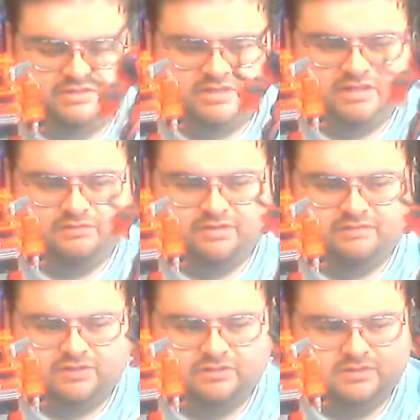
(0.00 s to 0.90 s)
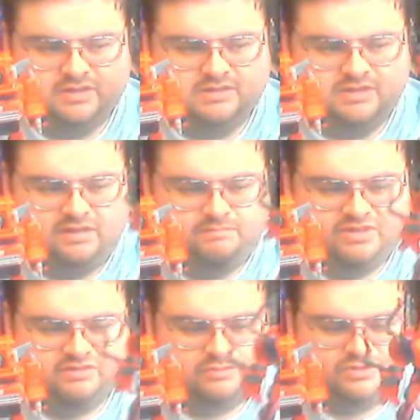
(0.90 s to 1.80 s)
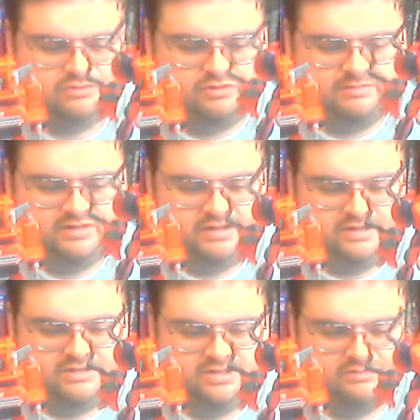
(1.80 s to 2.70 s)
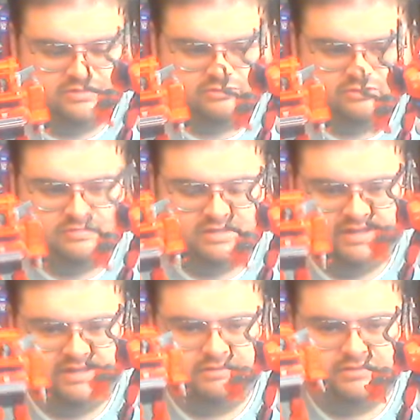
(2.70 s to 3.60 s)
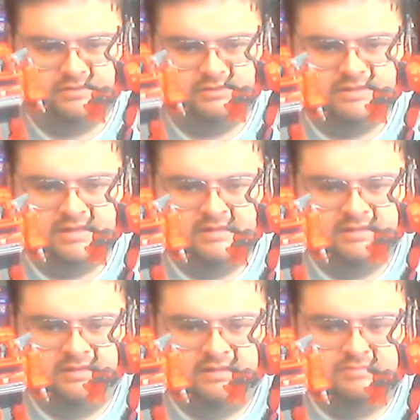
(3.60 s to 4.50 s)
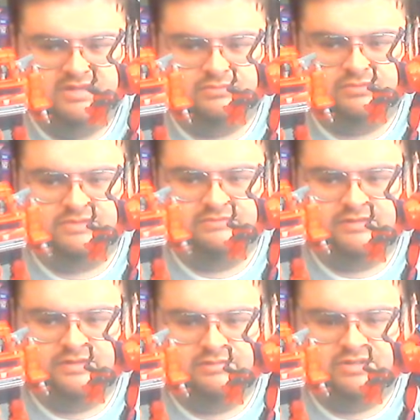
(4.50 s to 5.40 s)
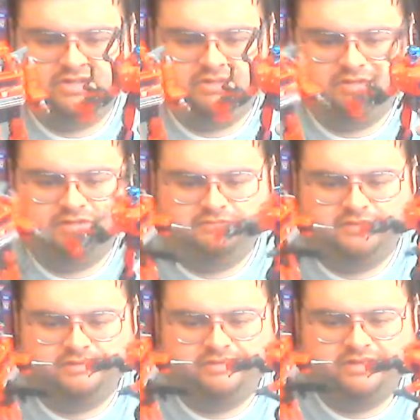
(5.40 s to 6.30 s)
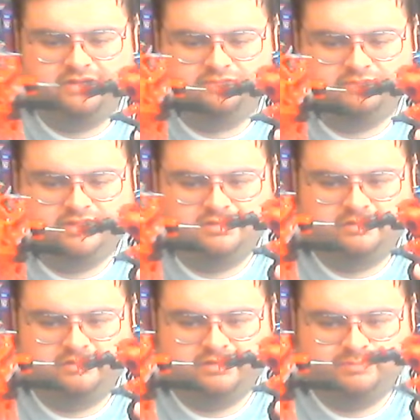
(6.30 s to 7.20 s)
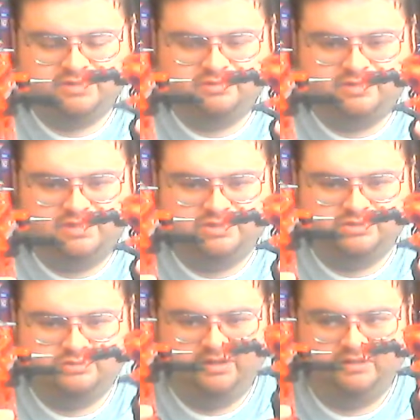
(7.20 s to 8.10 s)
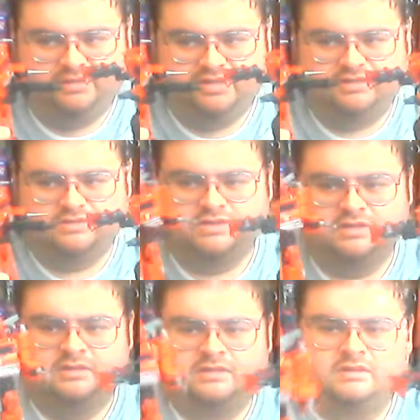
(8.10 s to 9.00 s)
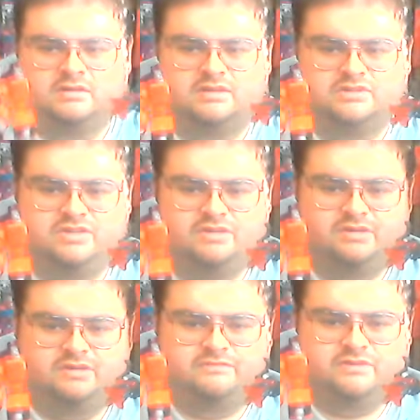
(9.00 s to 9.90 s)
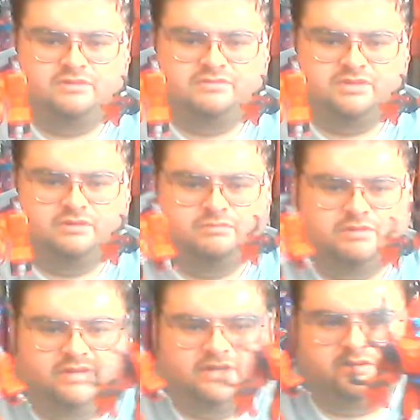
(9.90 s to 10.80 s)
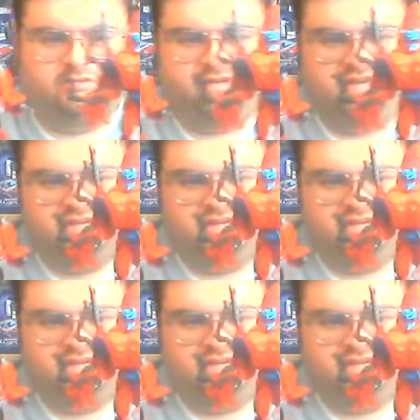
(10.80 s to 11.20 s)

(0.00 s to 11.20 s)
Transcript: said they would have enjoyed seeing Beast Wars Scorponok, G1 Scorponok, and also Beast Wars Inferno and G1 Inferno interact with each other, especially these two here, because as G1 Inferno is a heroic Autobot